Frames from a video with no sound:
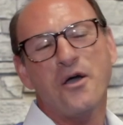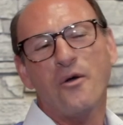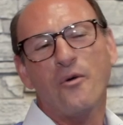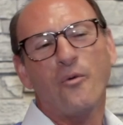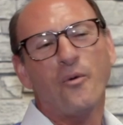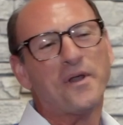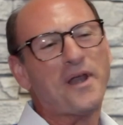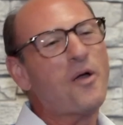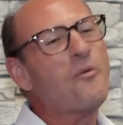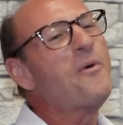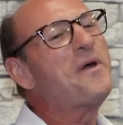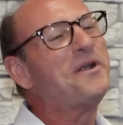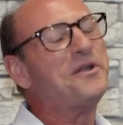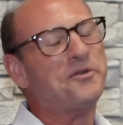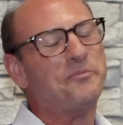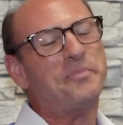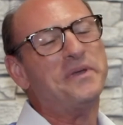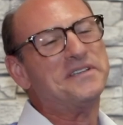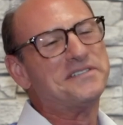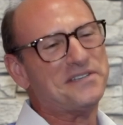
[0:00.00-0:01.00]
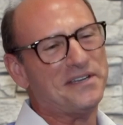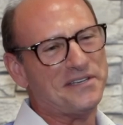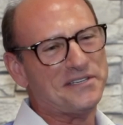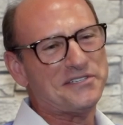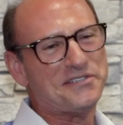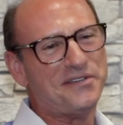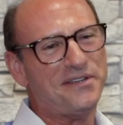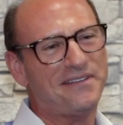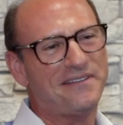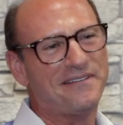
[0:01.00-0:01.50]
When I went into
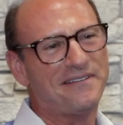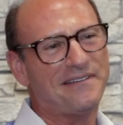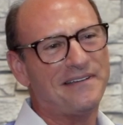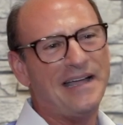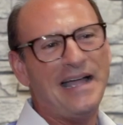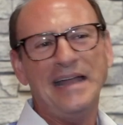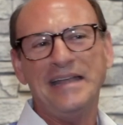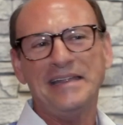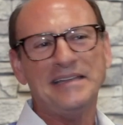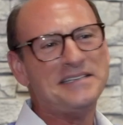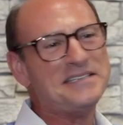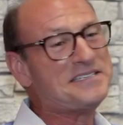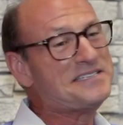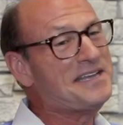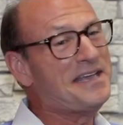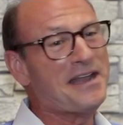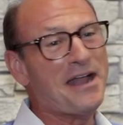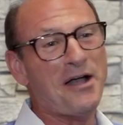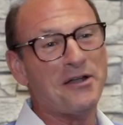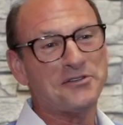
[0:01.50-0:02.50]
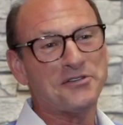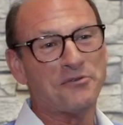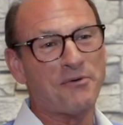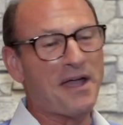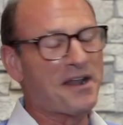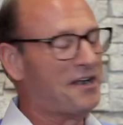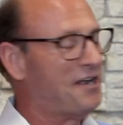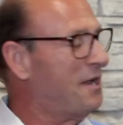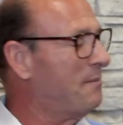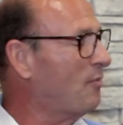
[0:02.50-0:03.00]
business, I didn't set out to
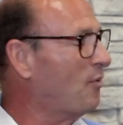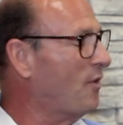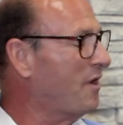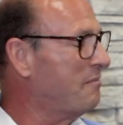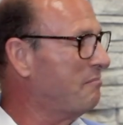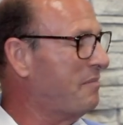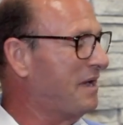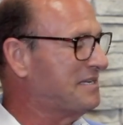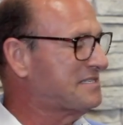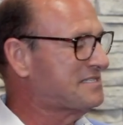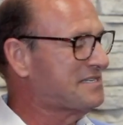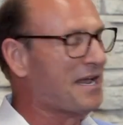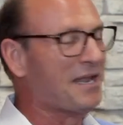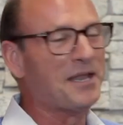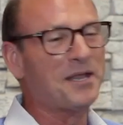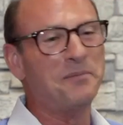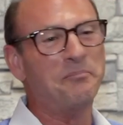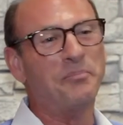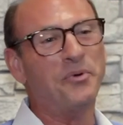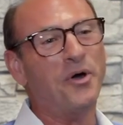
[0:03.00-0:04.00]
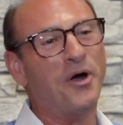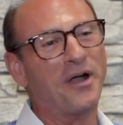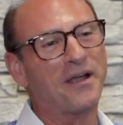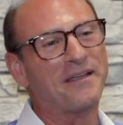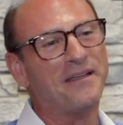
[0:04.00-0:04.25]
write a number one best selling book,